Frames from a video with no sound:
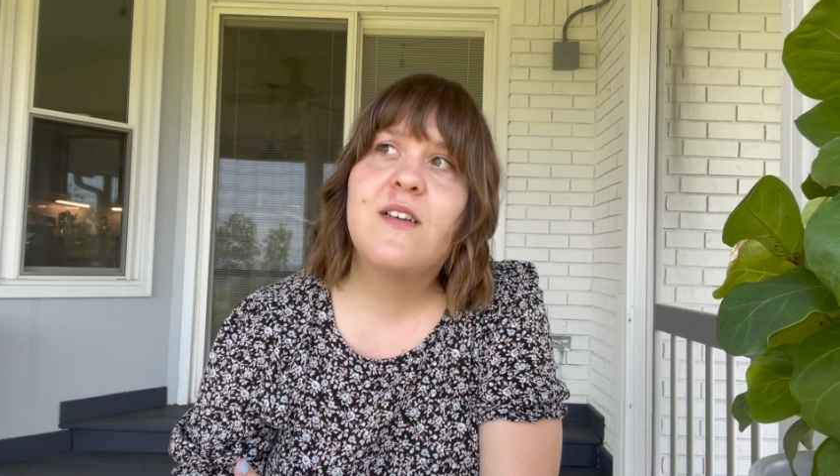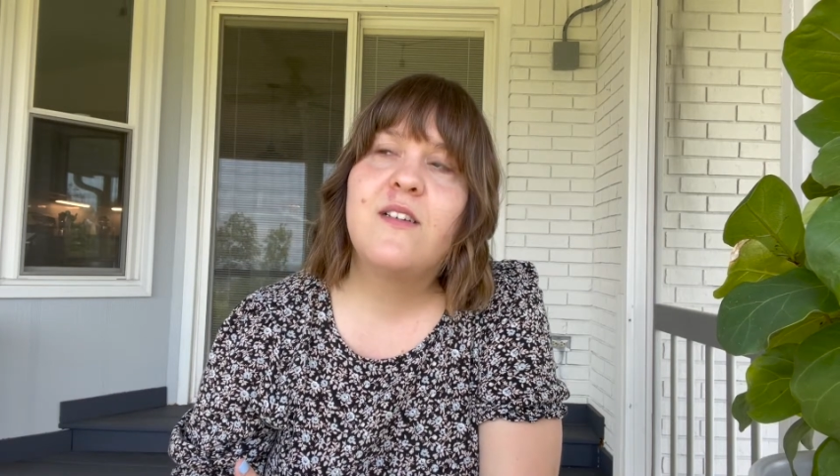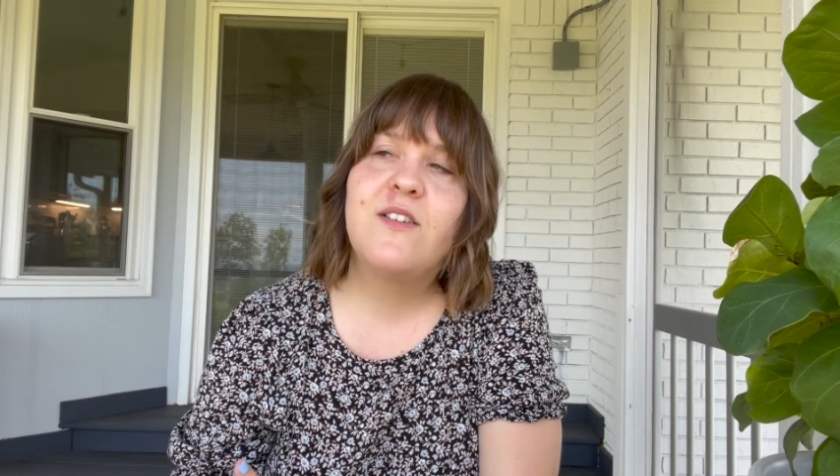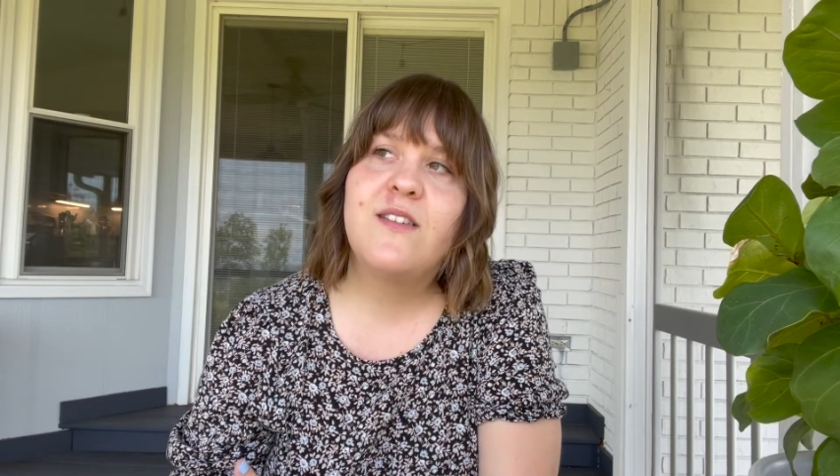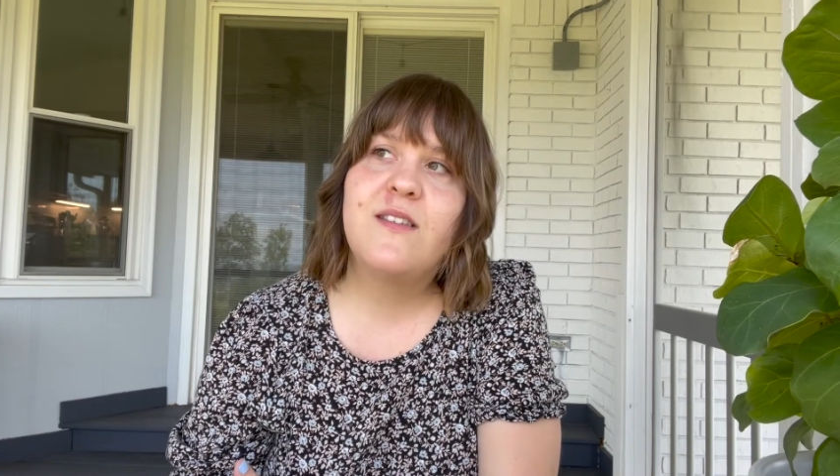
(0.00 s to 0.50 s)

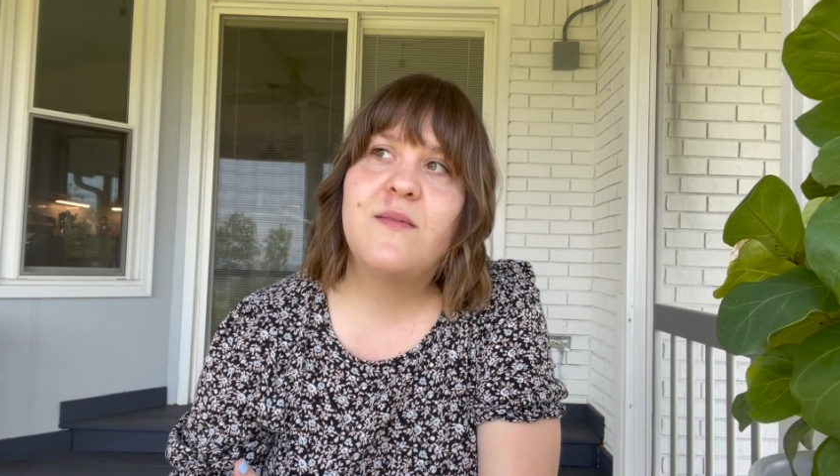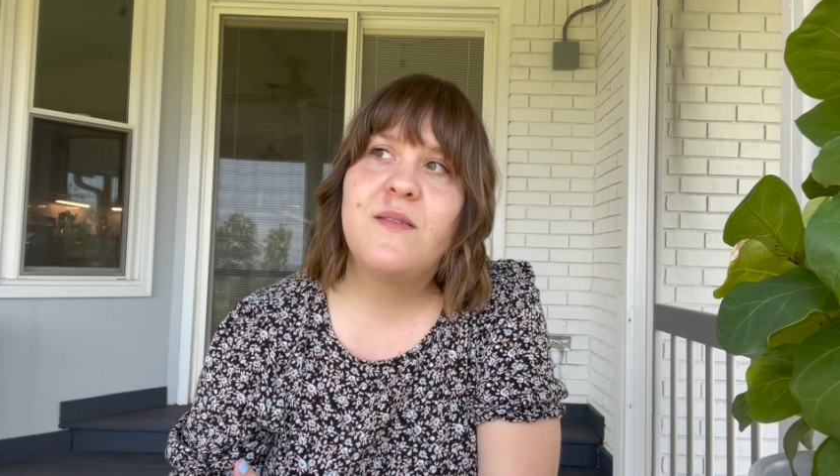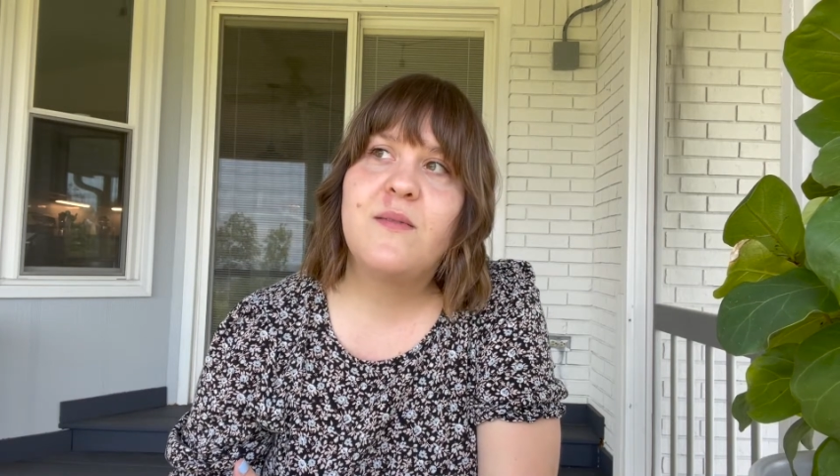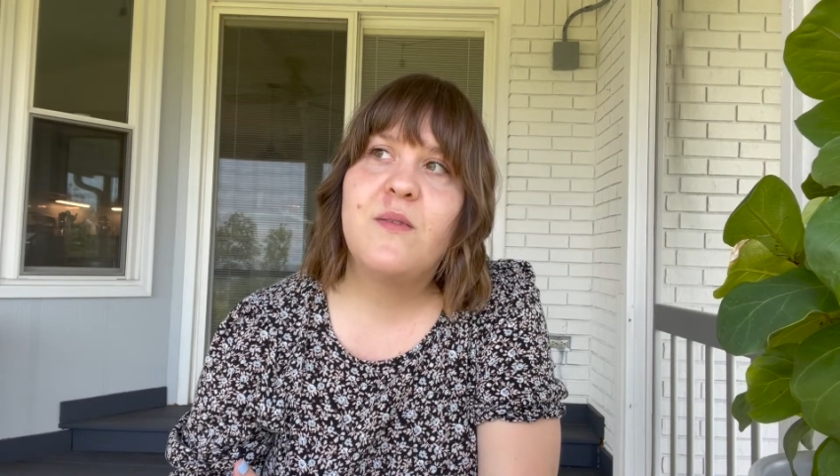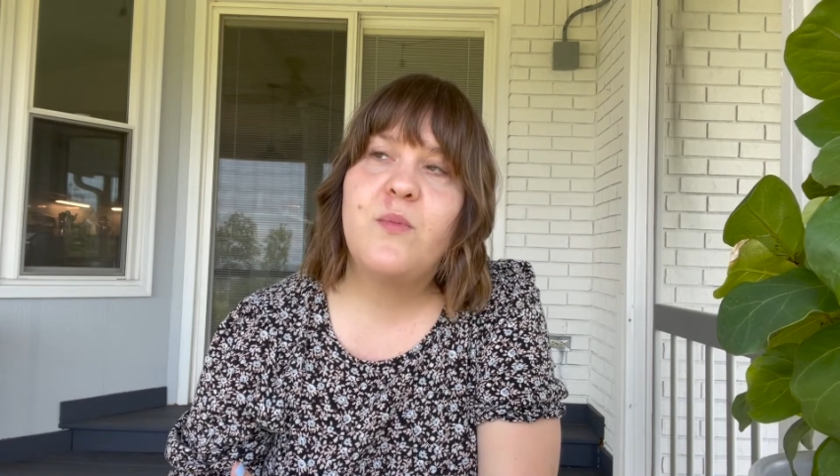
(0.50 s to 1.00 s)
just
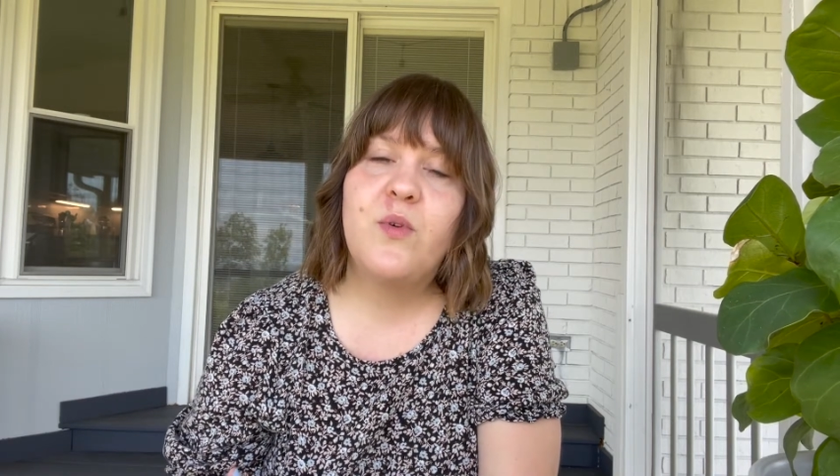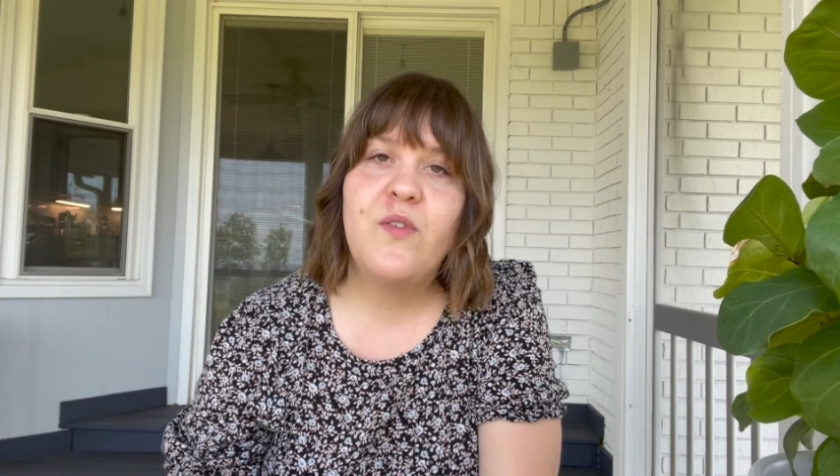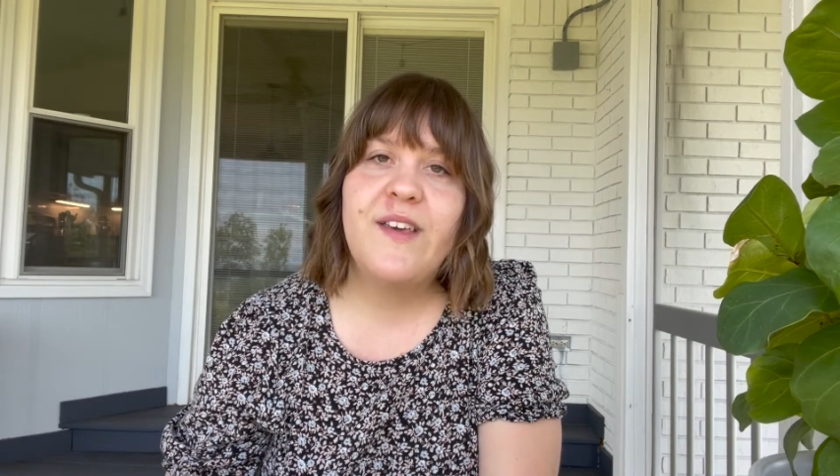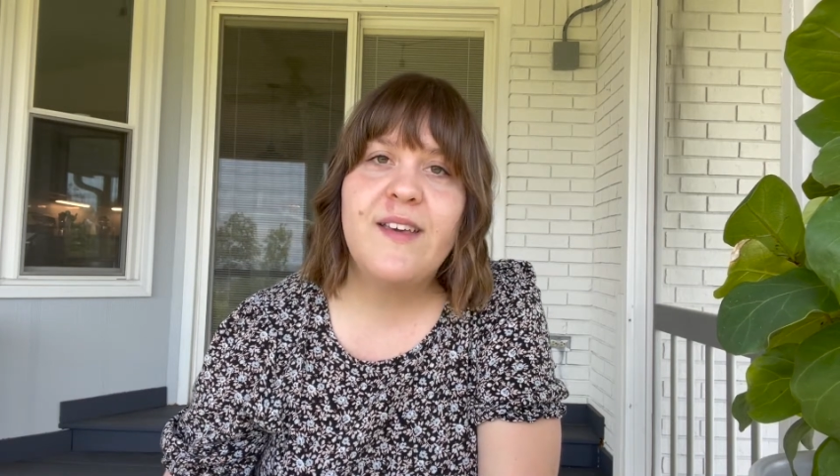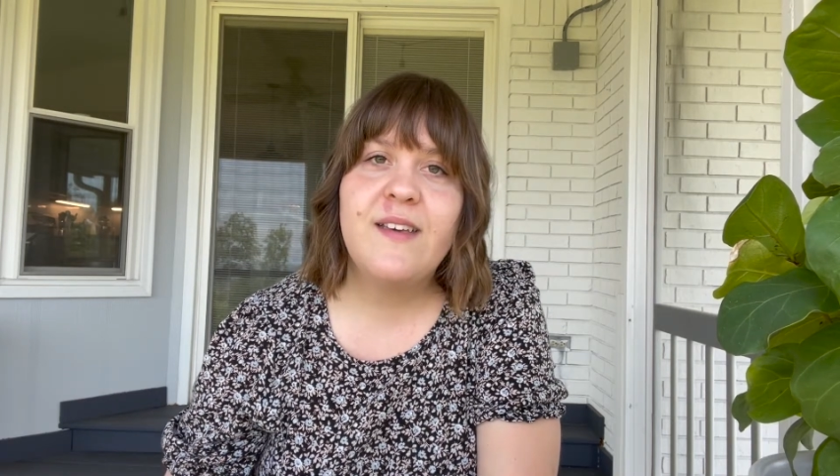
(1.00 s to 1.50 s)

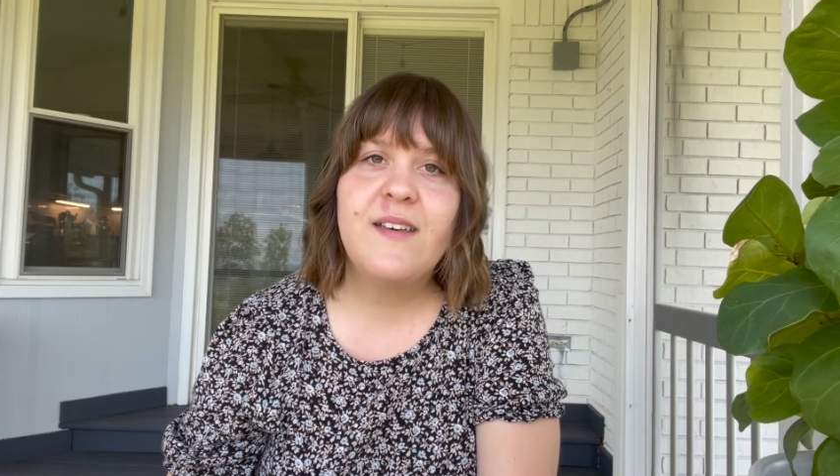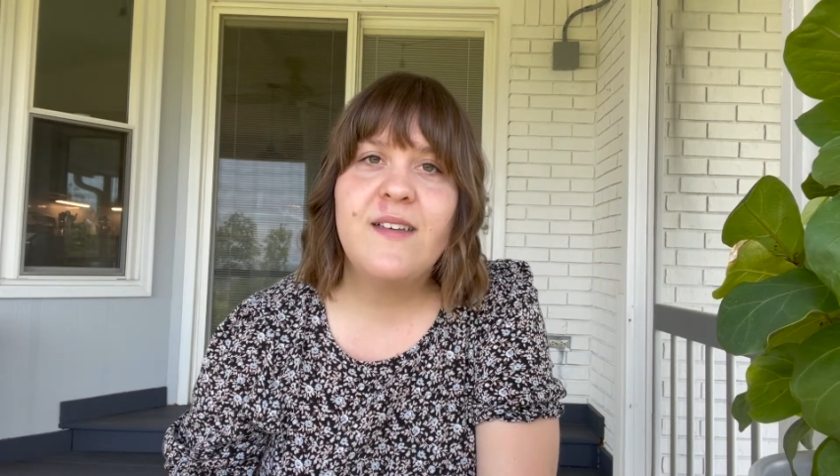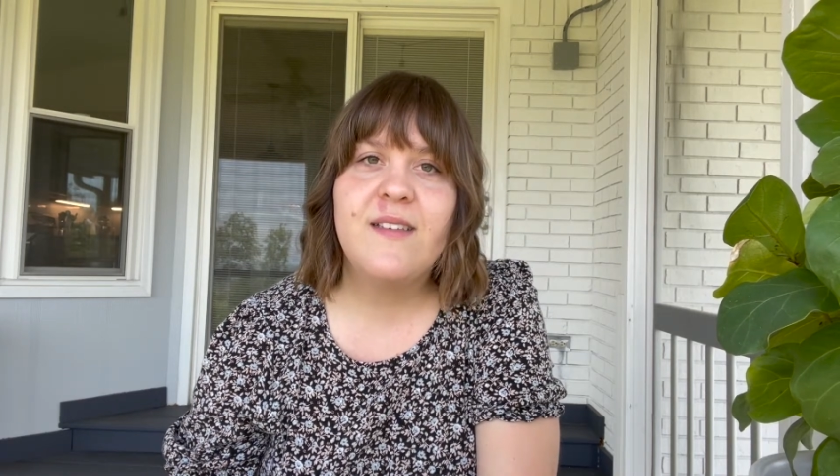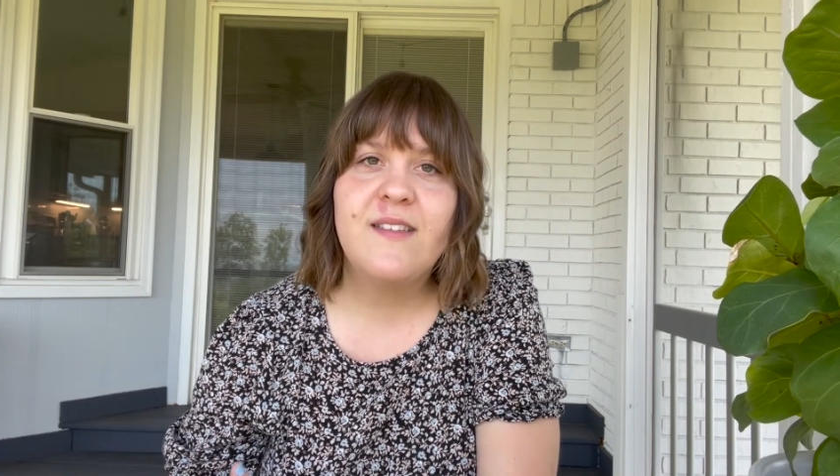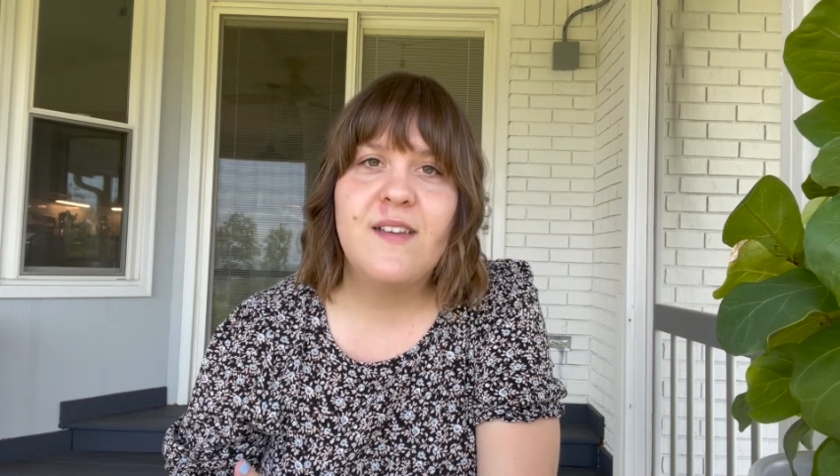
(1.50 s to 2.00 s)
moving
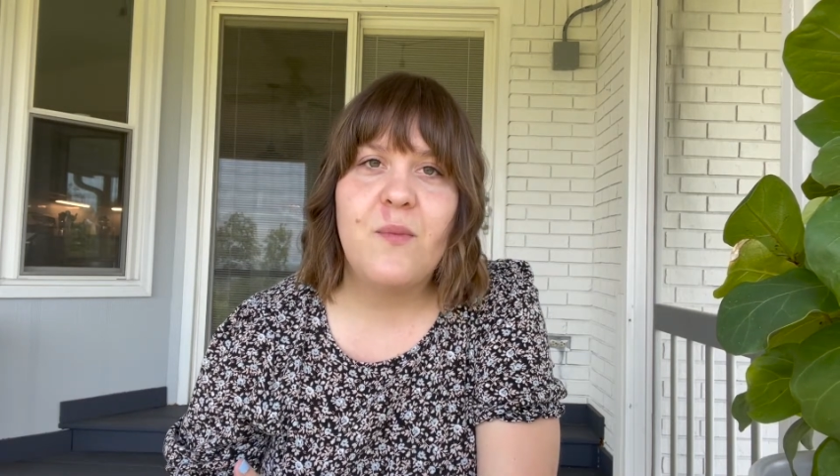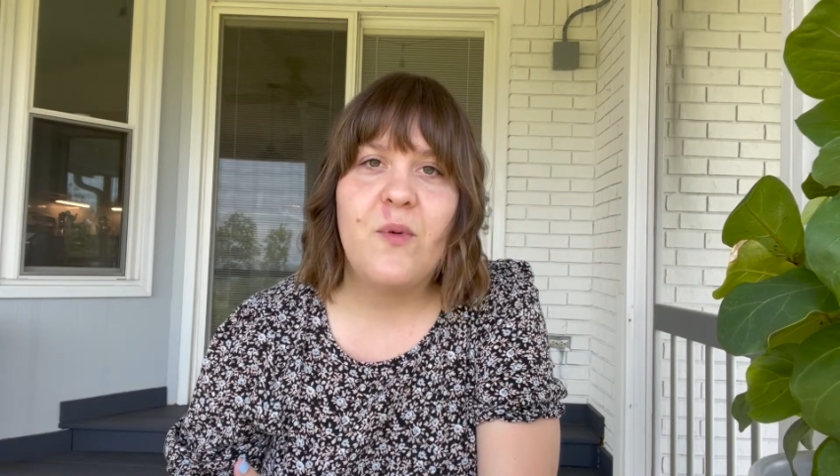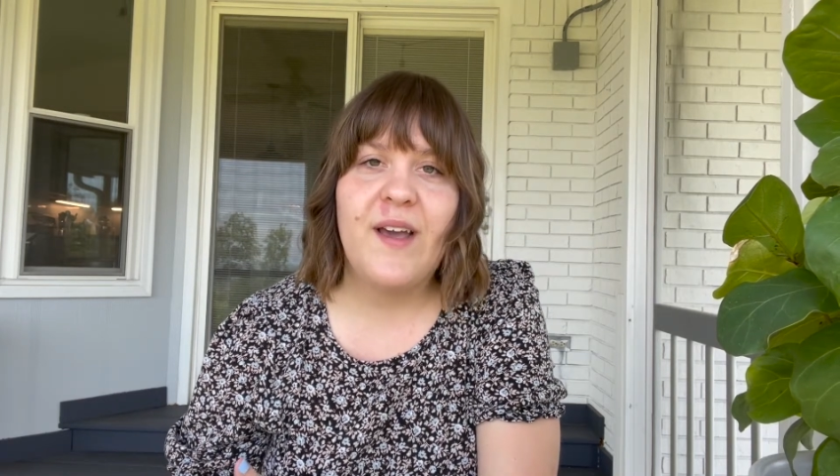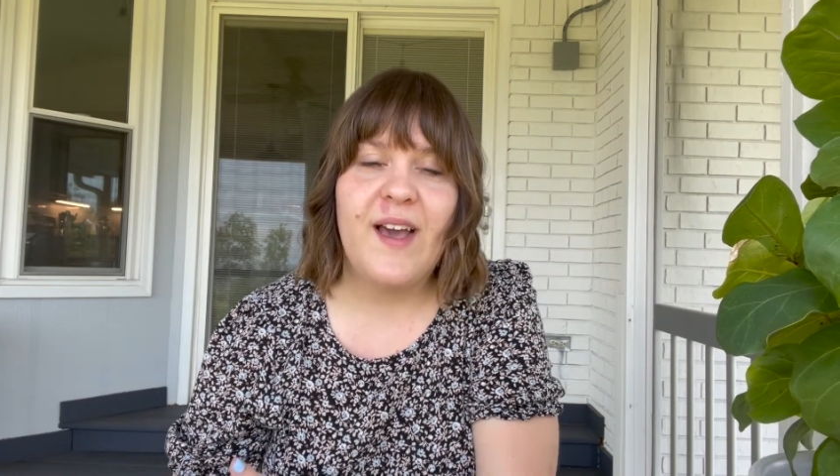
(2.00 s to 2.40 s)
some way.